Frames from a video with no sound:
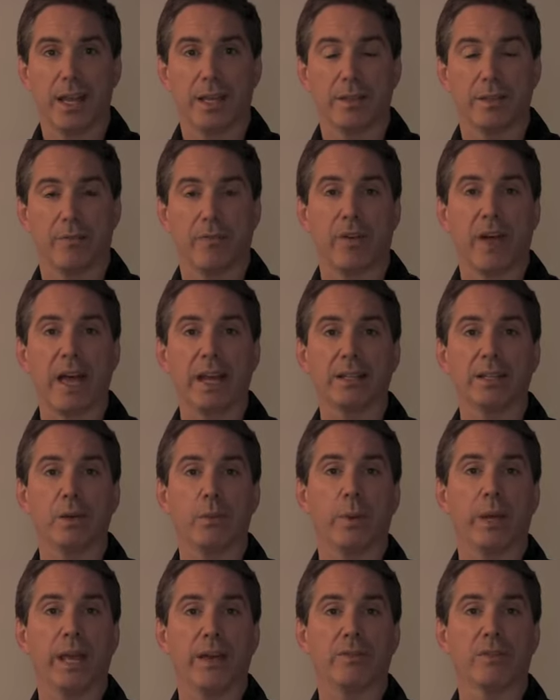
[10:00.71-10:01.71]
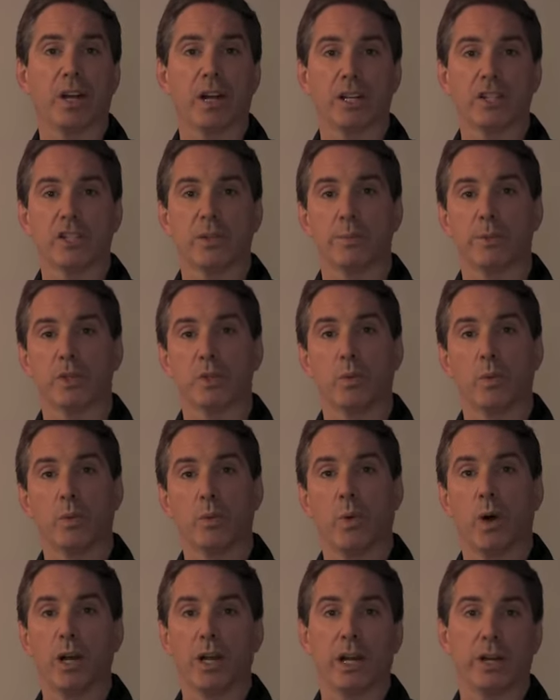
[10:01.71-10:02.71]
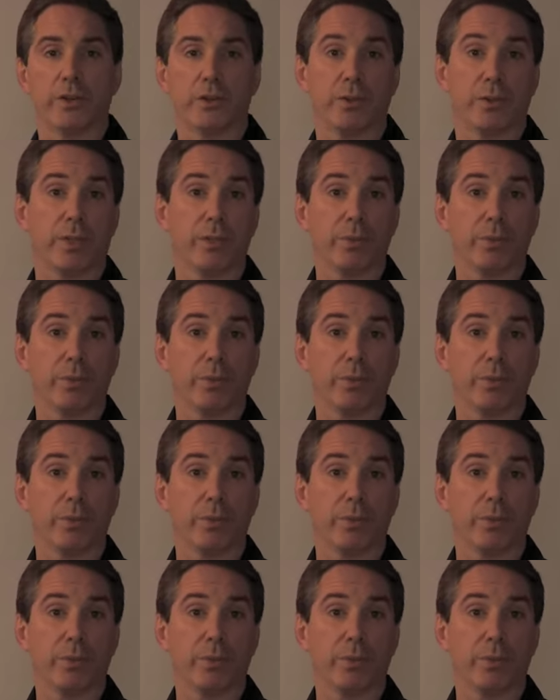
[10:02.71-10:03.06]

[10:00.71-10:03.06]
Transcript: The fact that we have customers with 100,